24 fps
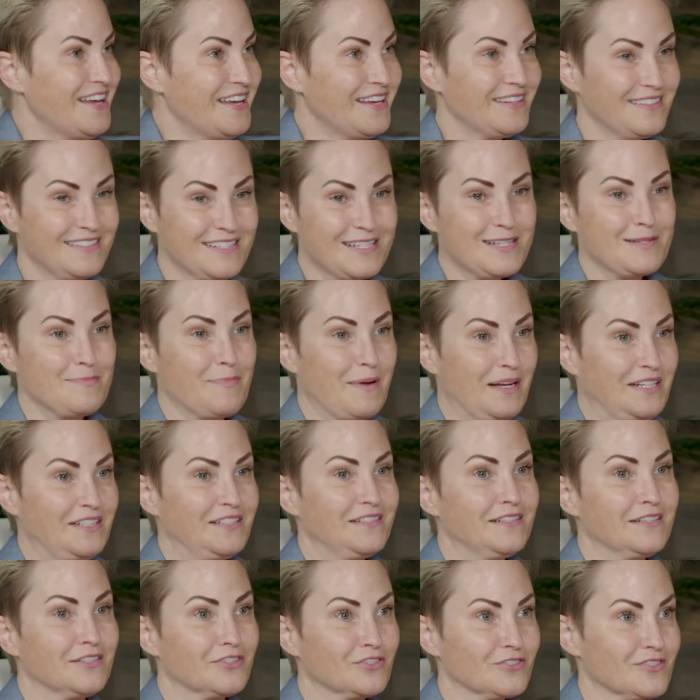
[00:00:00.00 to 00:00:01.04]
this has been
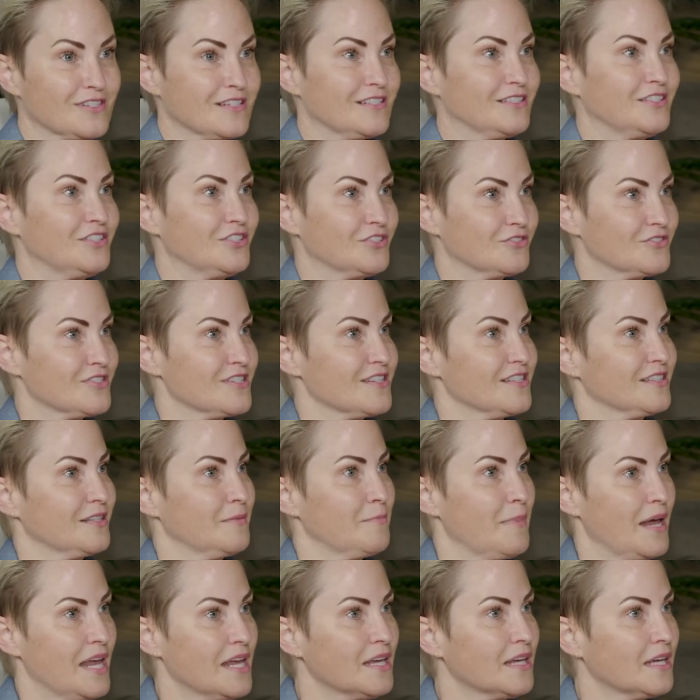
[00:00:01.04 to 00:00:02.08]
years and years in the
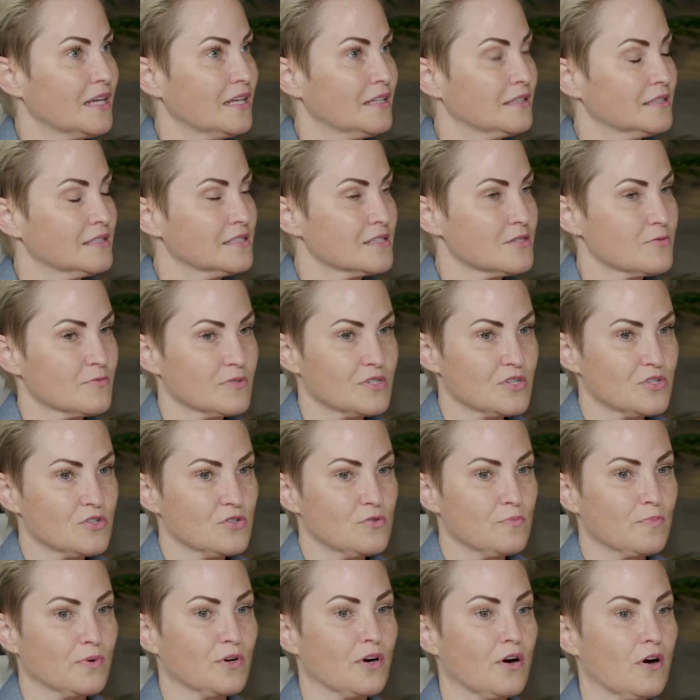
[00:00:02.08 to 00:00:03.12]
making. This was
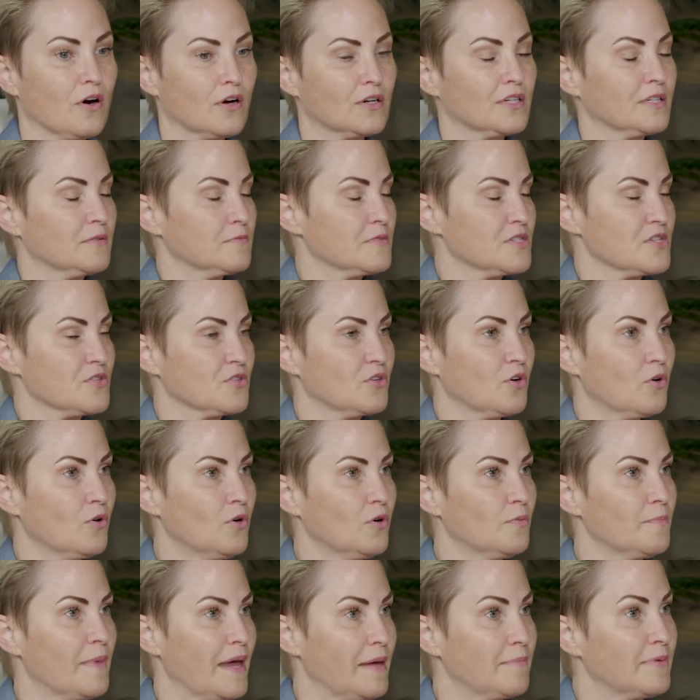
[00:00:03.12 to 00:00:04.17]
super hard. It was a
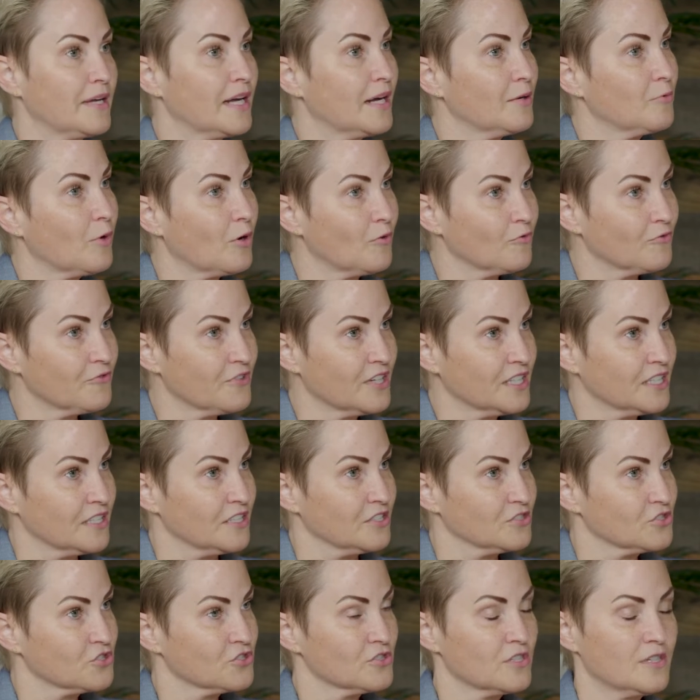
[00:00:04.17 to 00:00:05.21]
goal. Maybe I won't
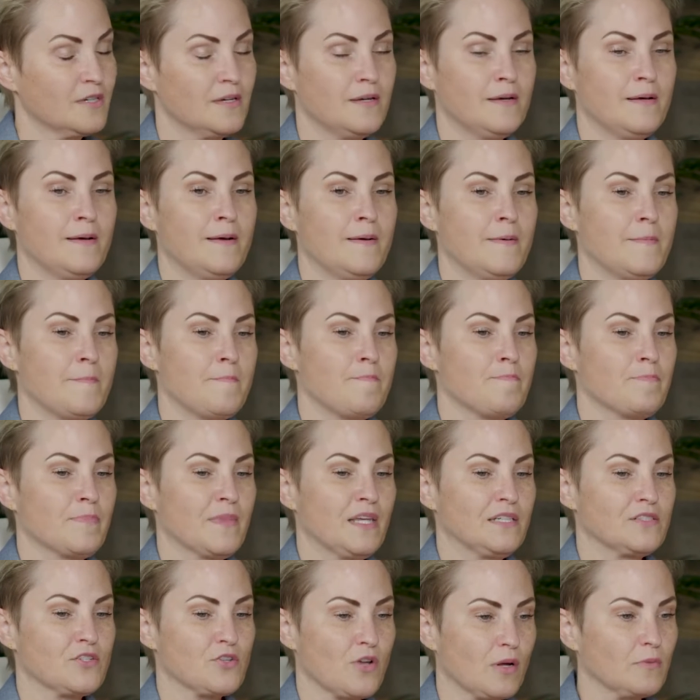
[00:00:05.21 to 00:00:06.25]
finish.
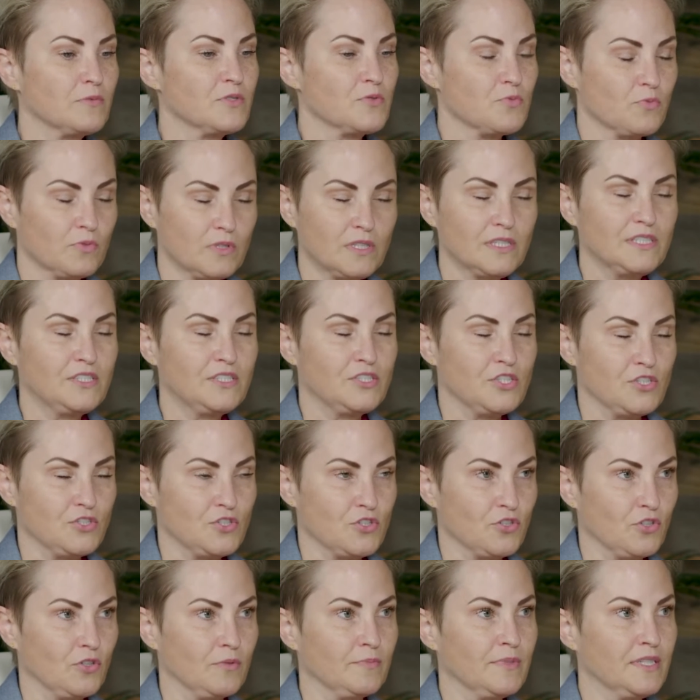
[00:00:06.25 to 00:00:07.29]
So I was really
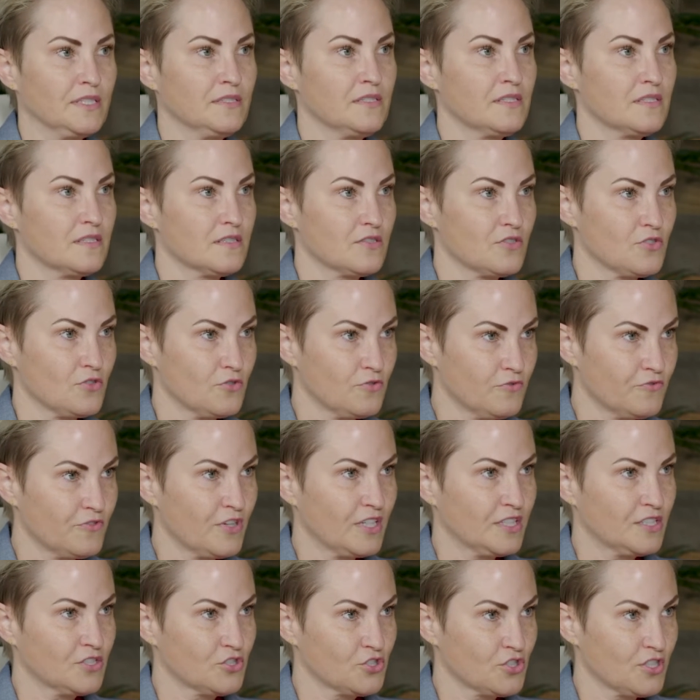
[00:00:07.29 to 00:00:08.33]
determined to
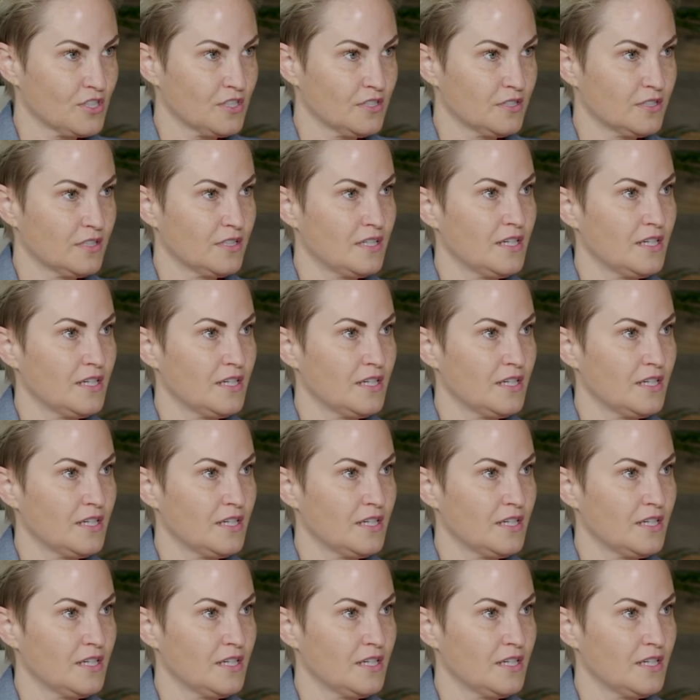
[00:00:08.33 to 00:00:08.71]
finish it.